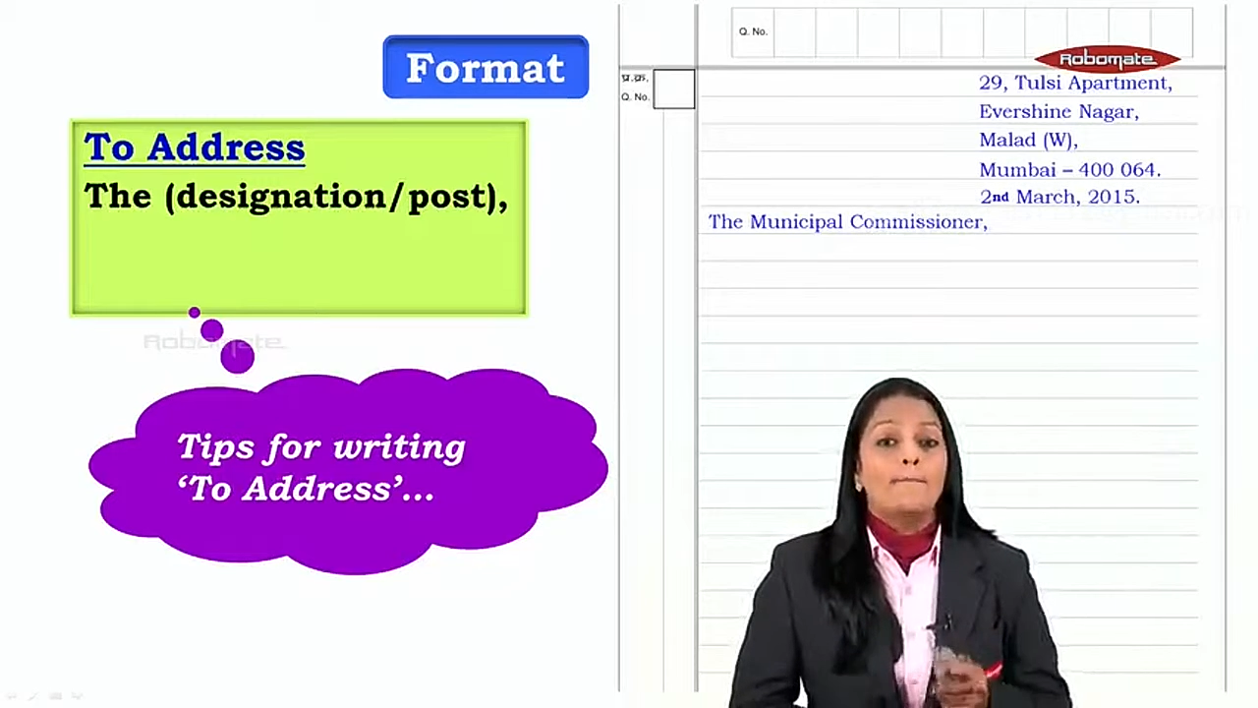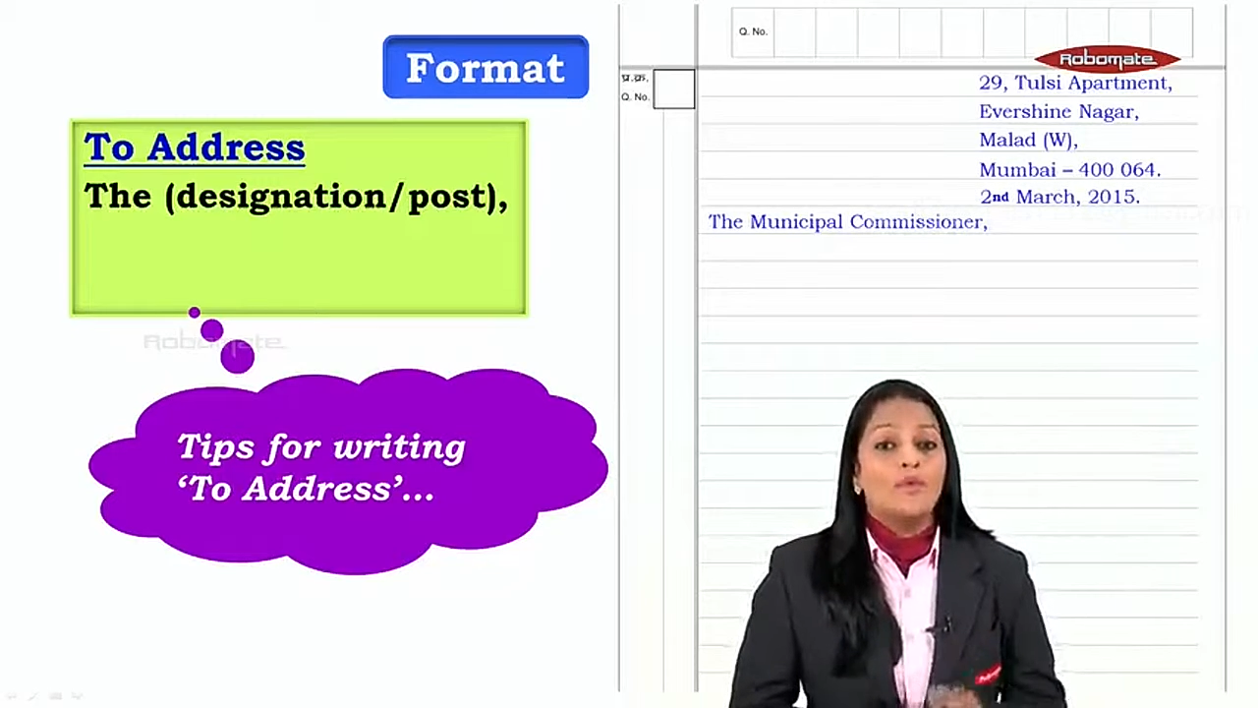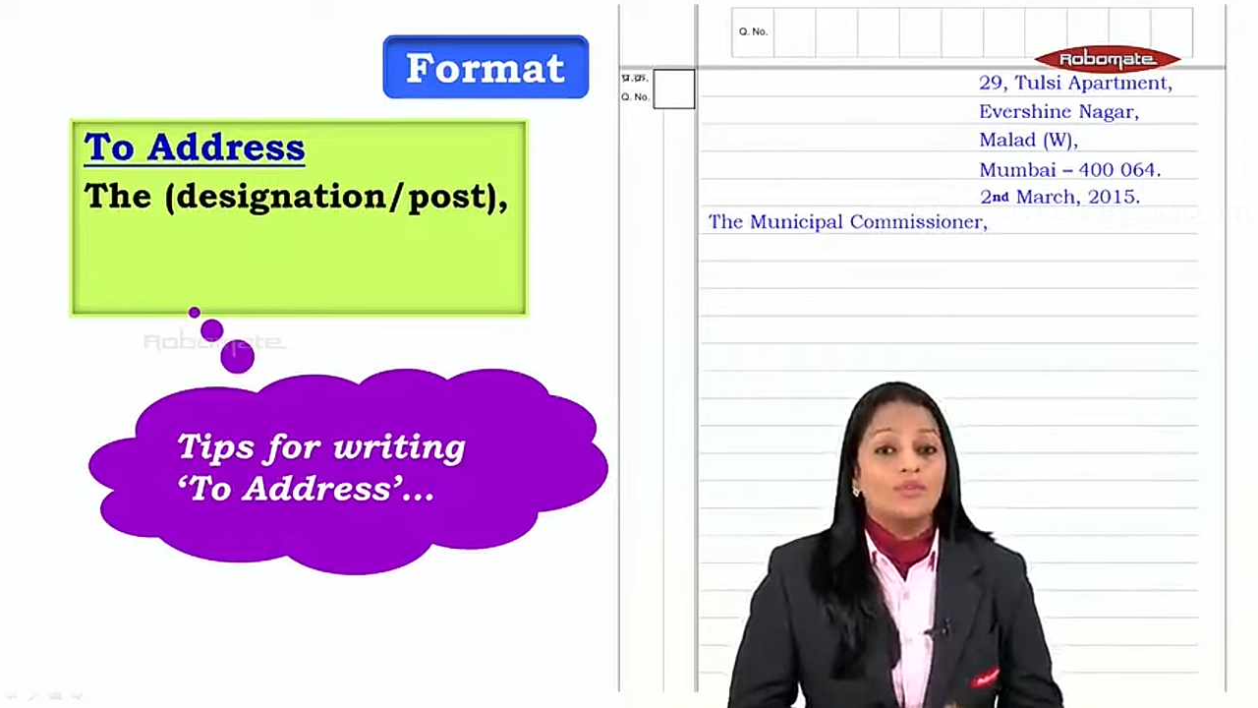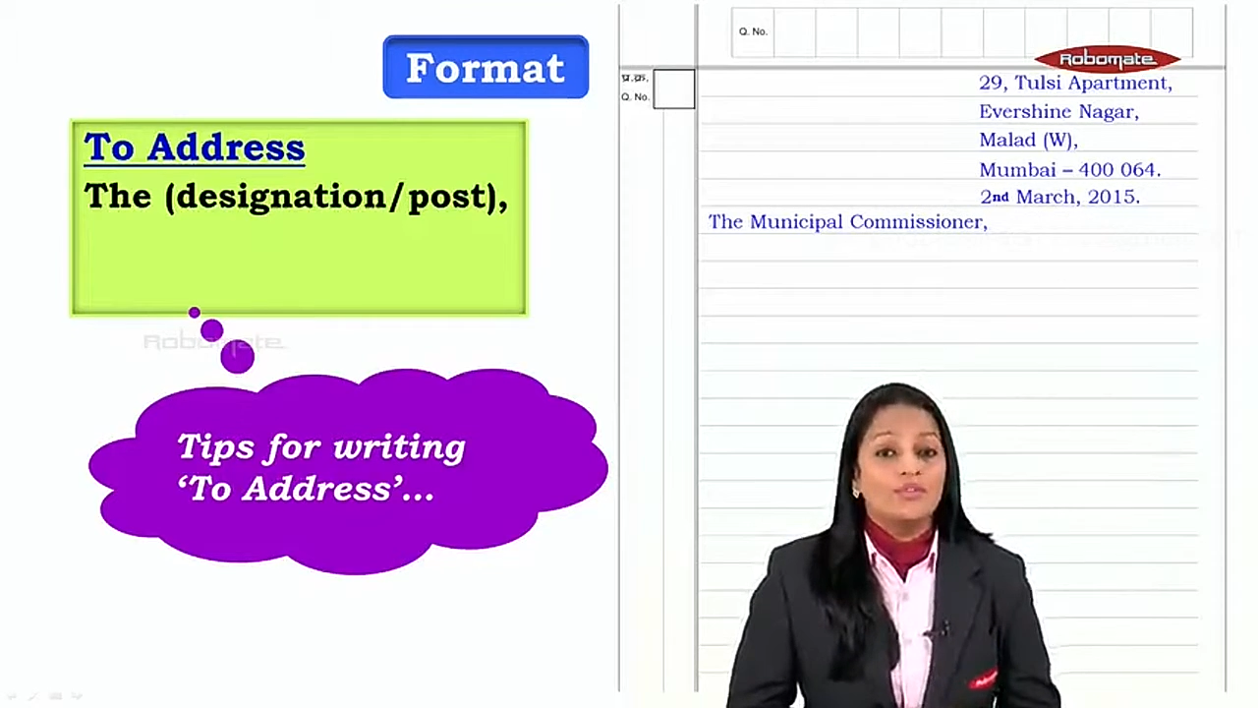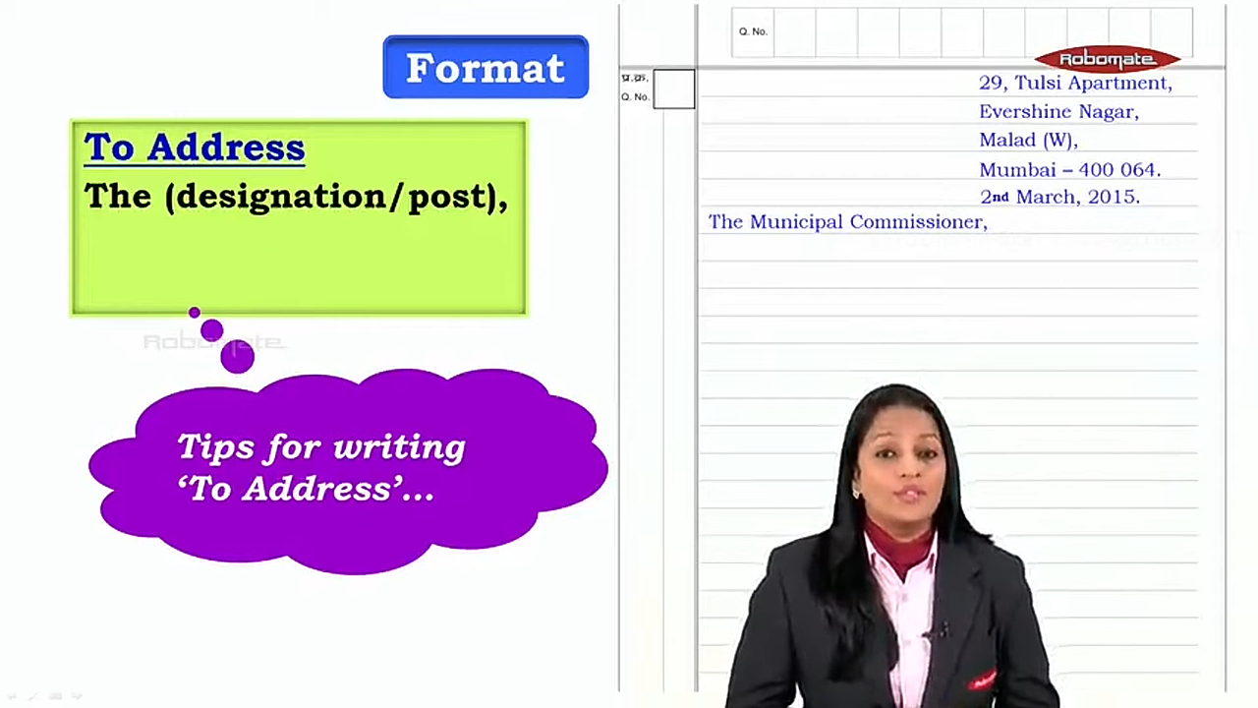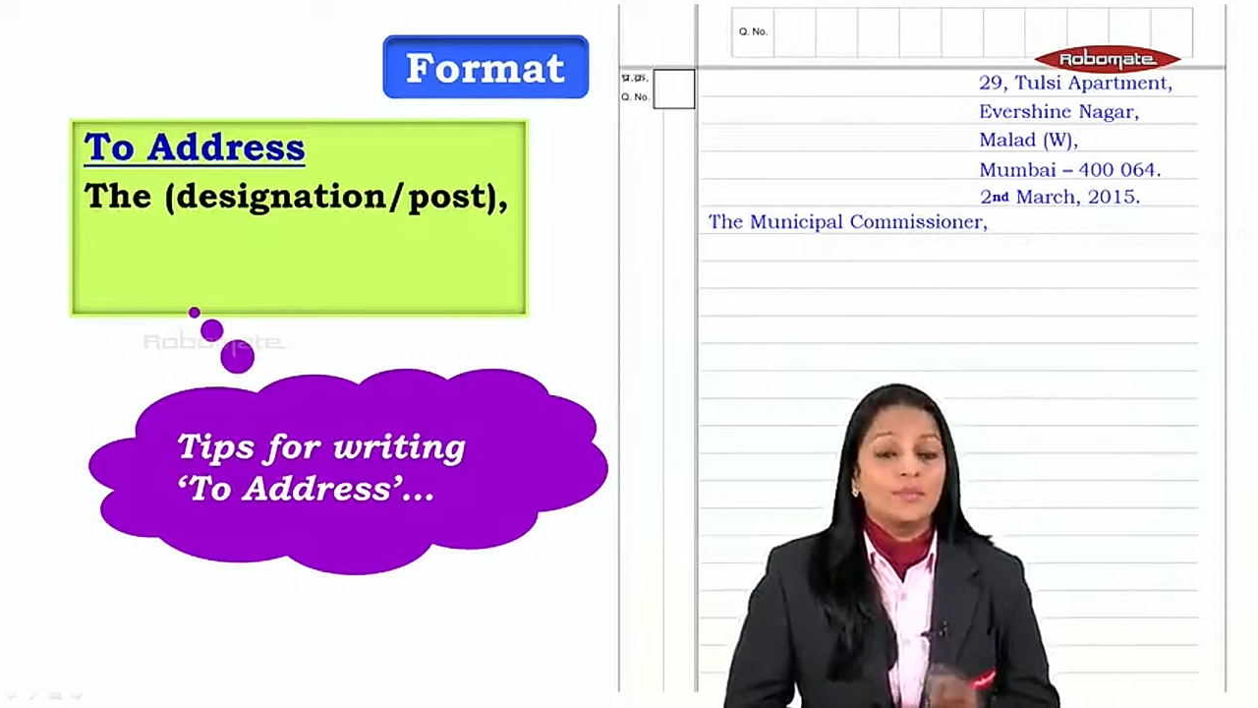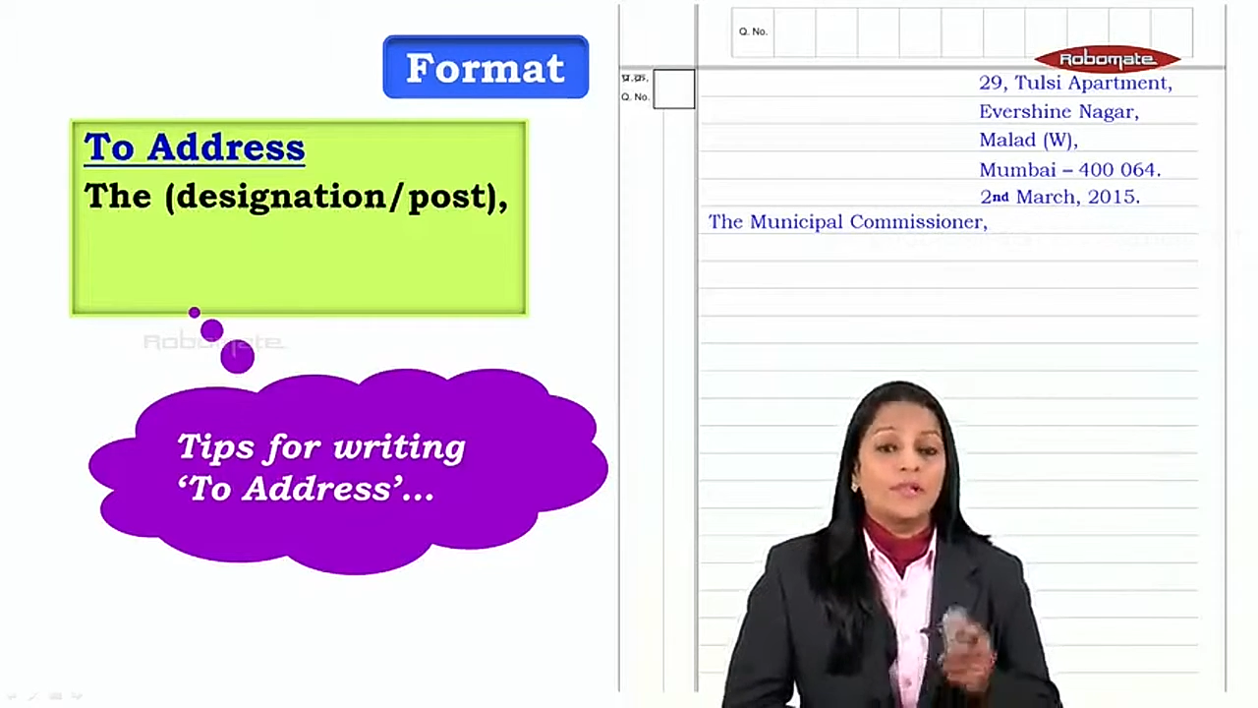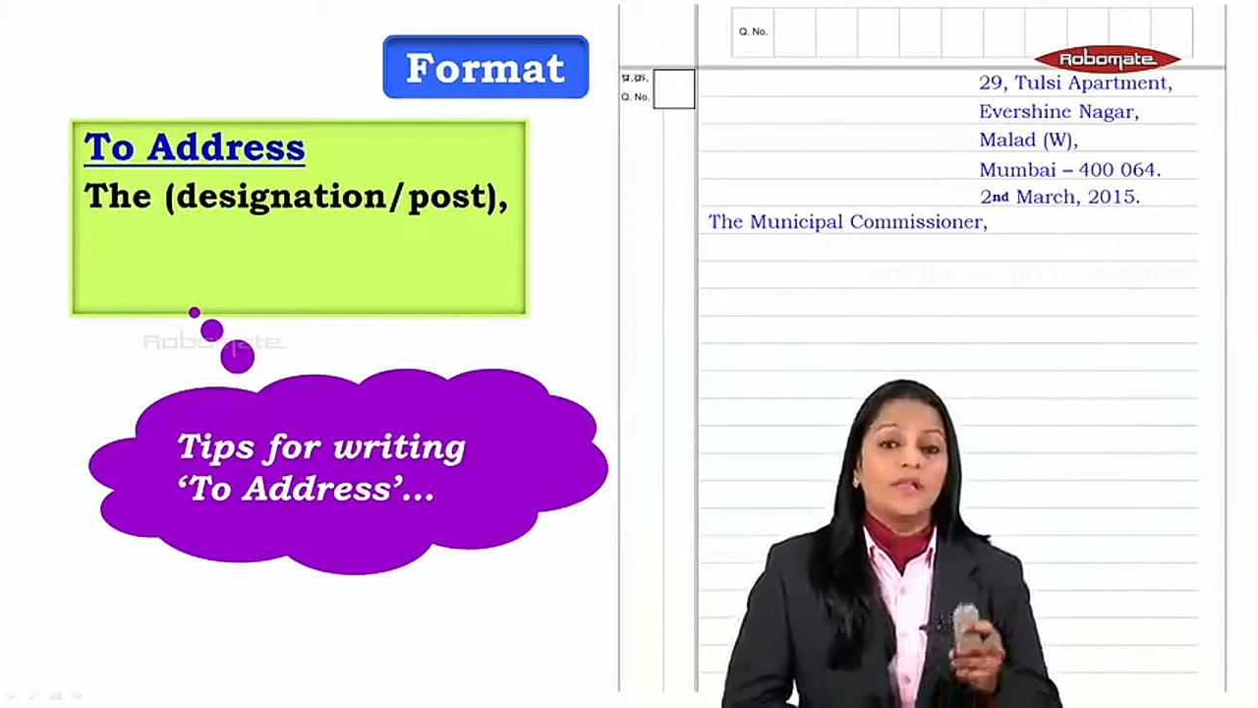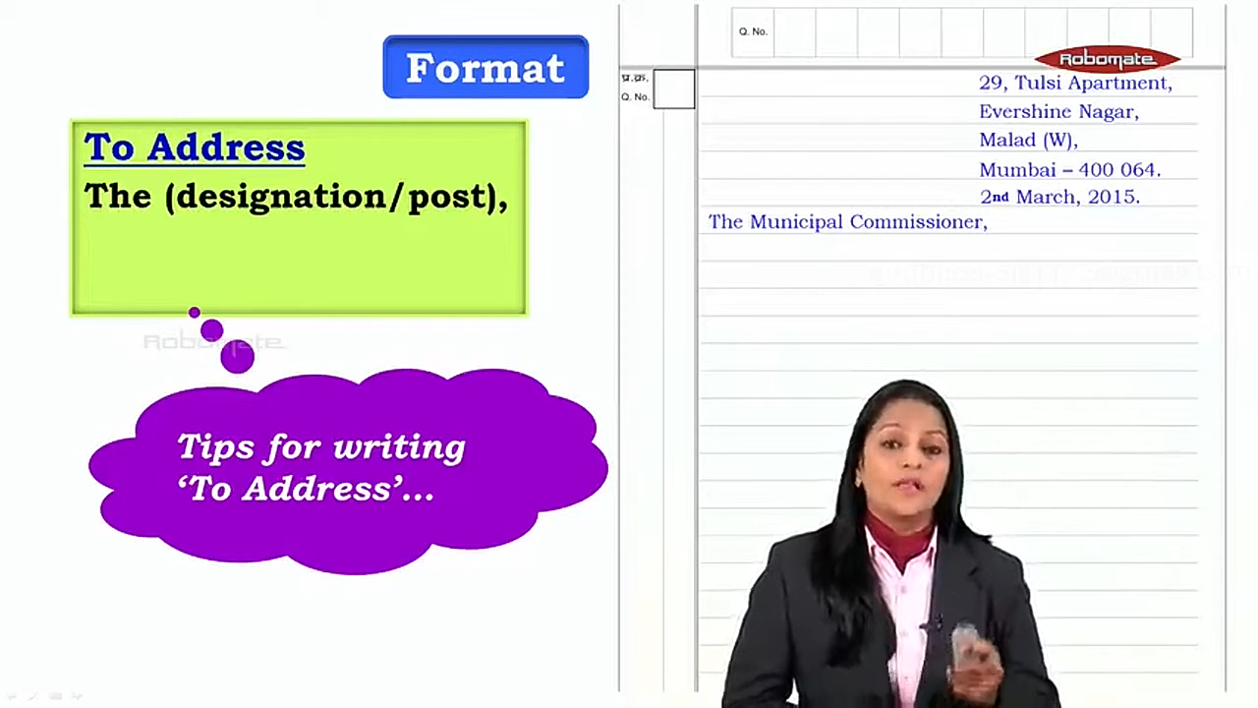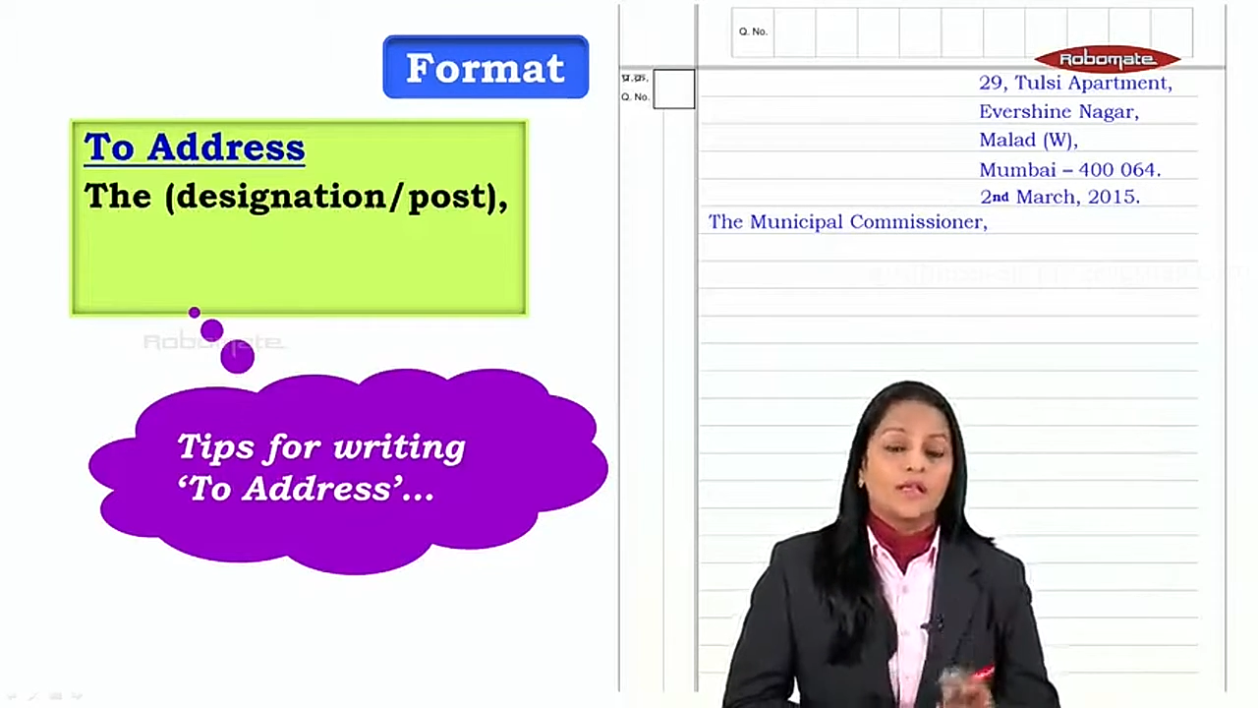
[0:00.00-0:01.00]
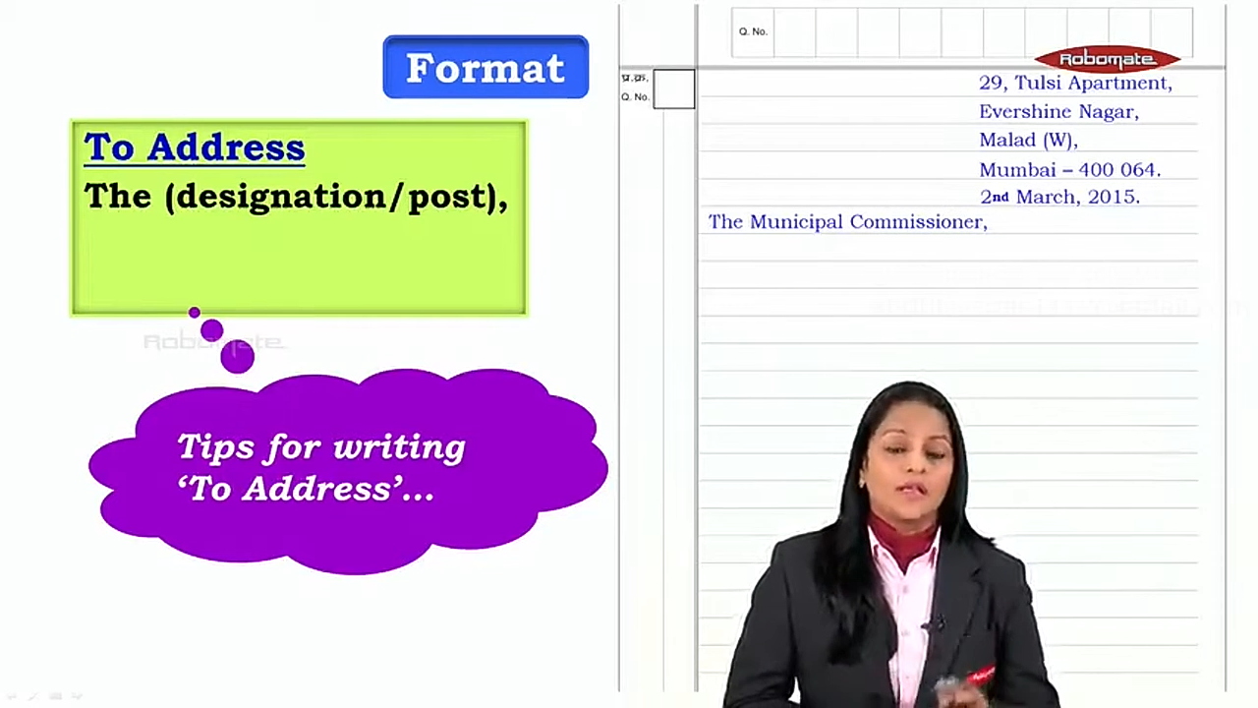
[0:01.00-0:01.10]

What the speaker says: municipal